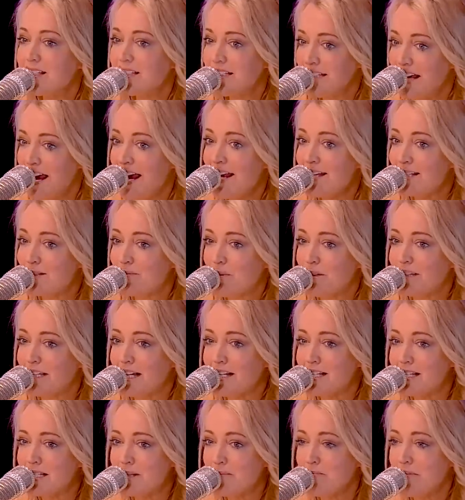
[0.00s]
Yes, but
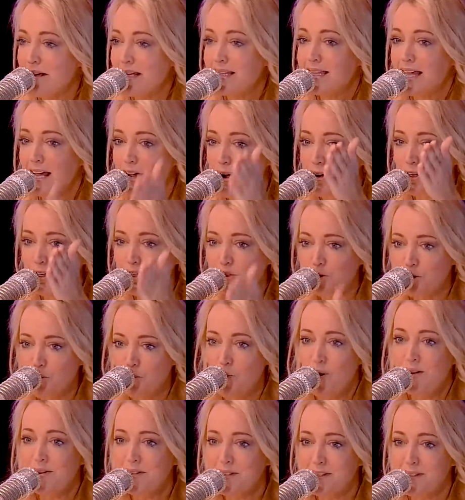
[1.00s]
that doesn't mean they only
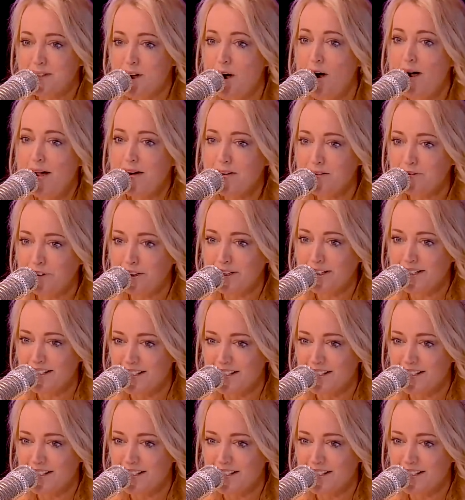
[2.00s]
do one side of it.